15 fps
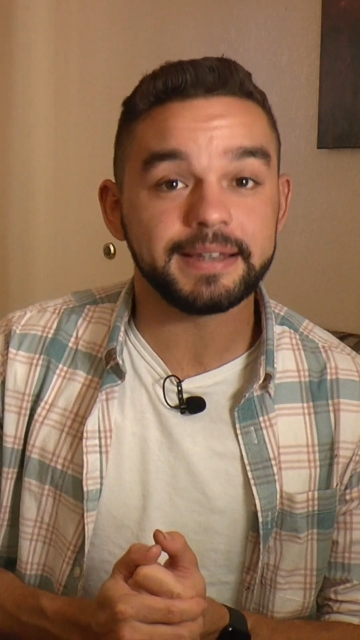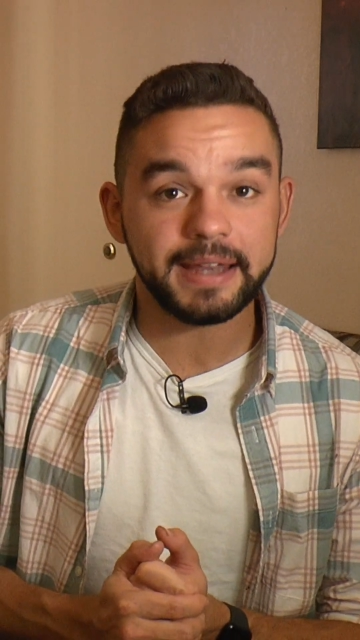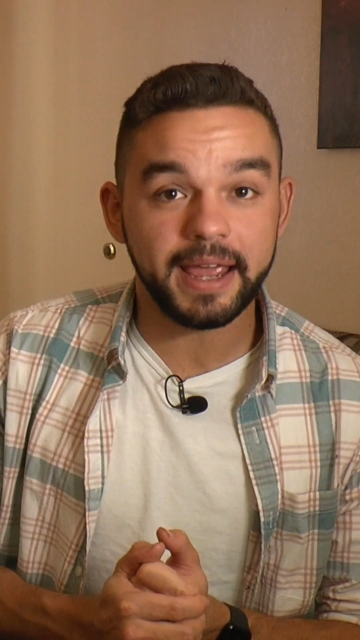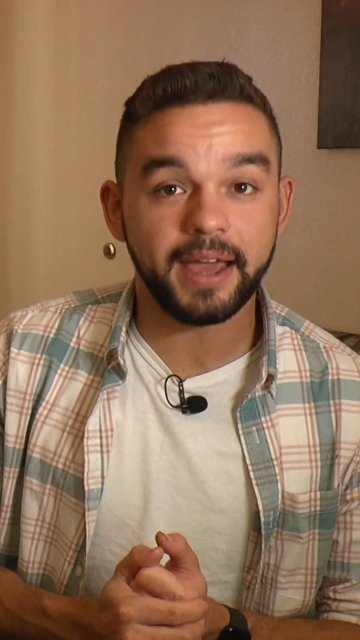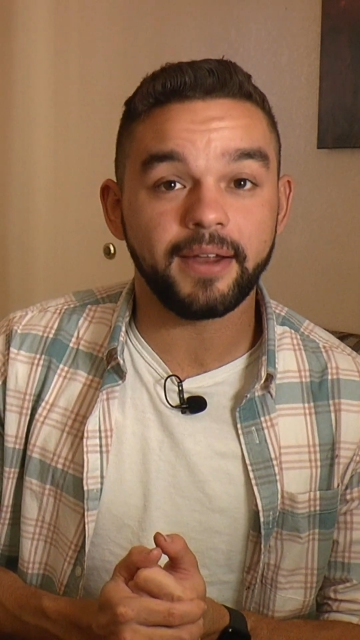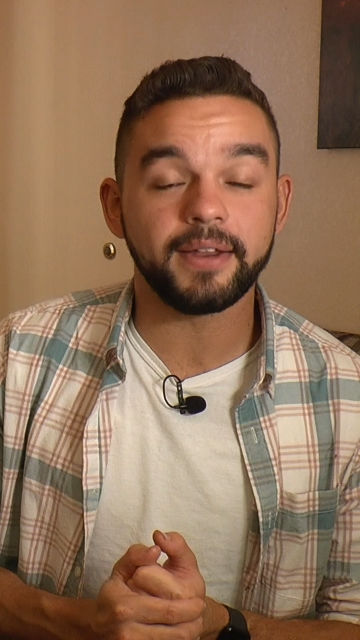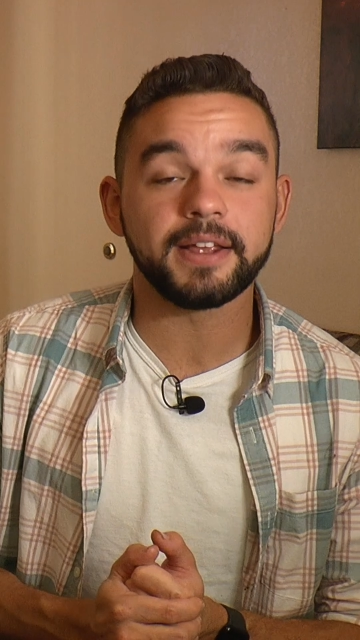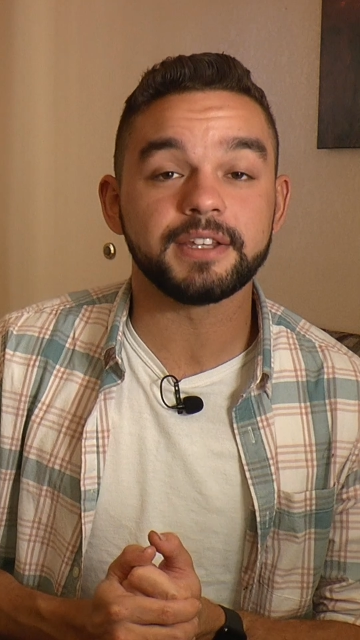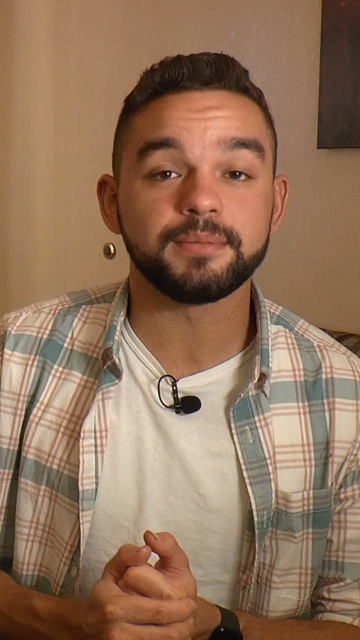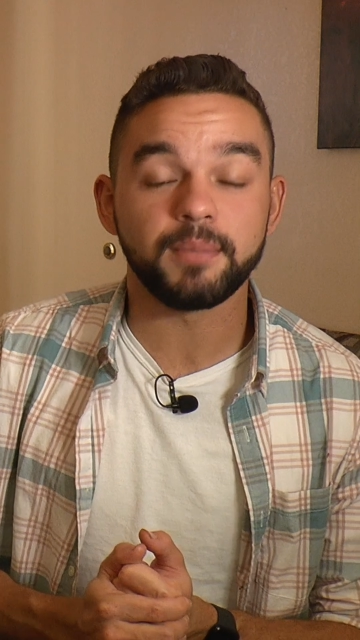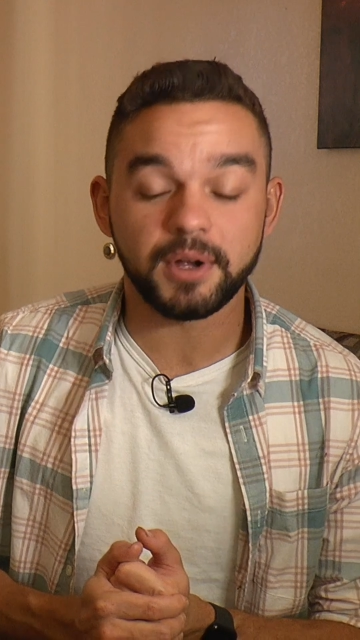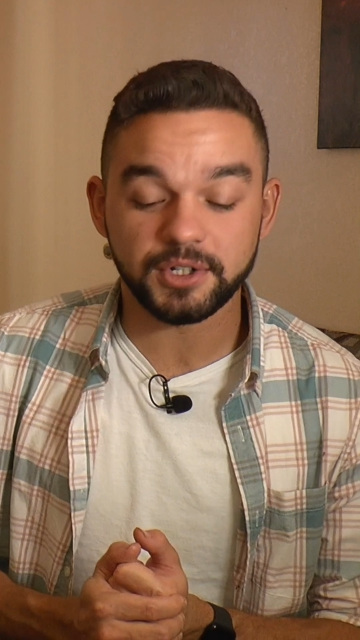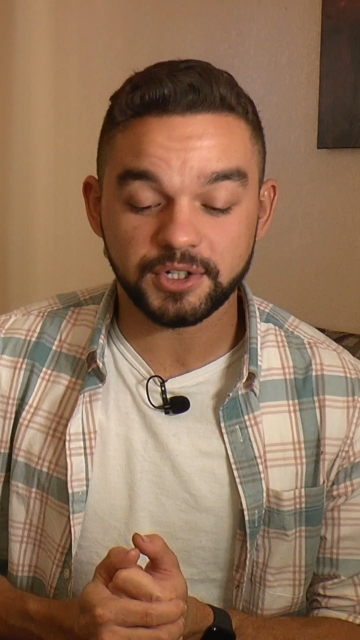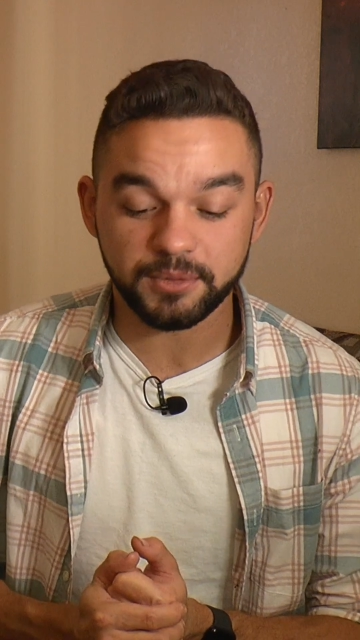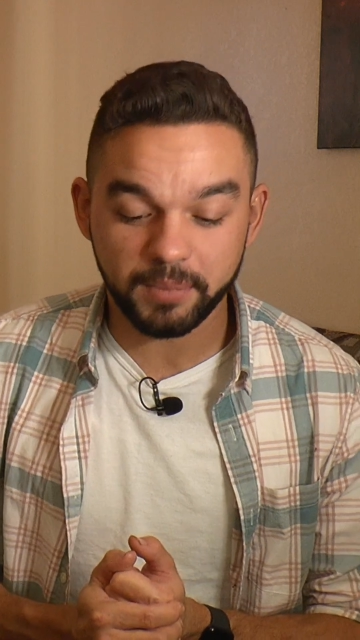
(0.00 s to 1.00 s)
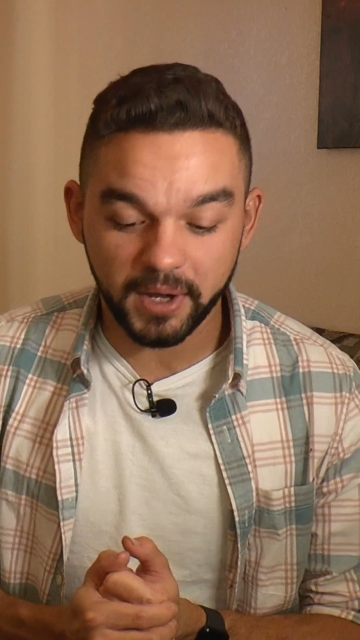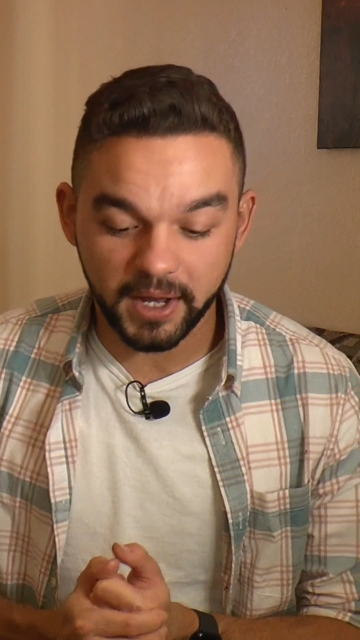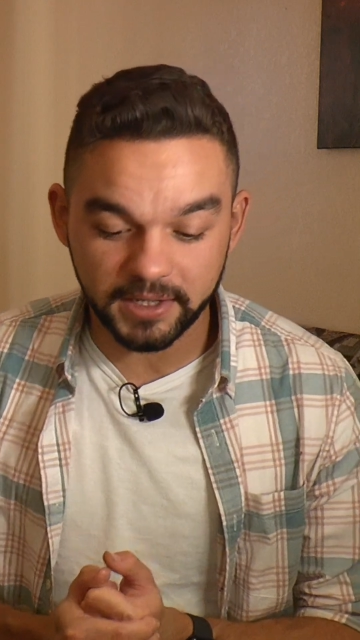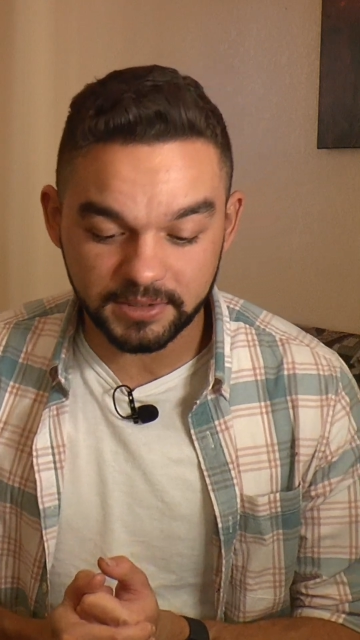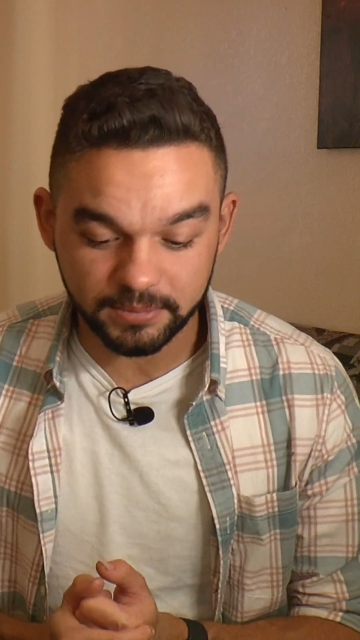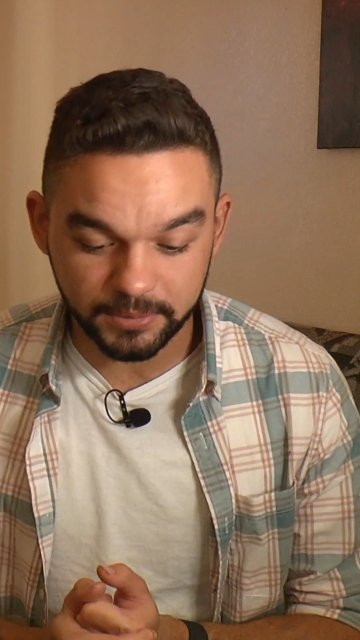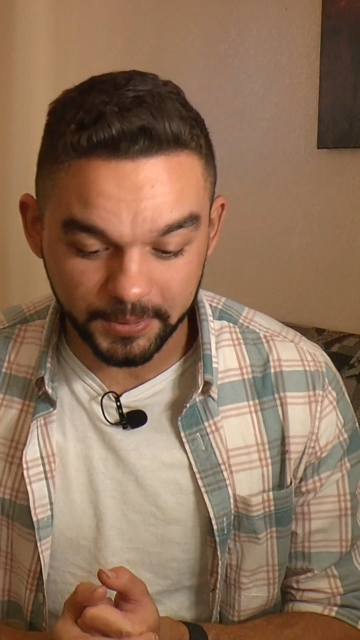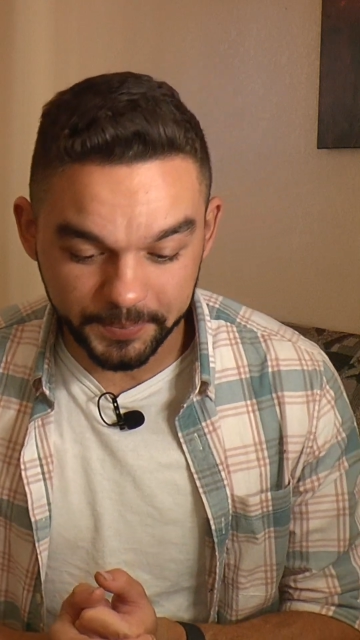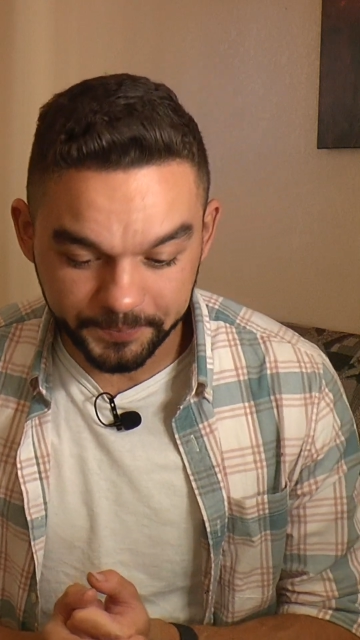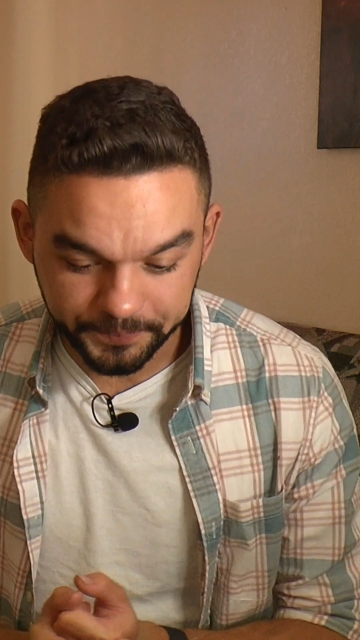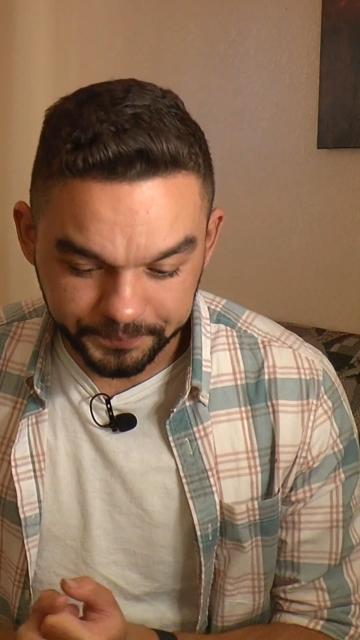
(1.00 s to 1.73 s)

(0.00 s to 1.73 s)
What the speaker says: down as much as possible.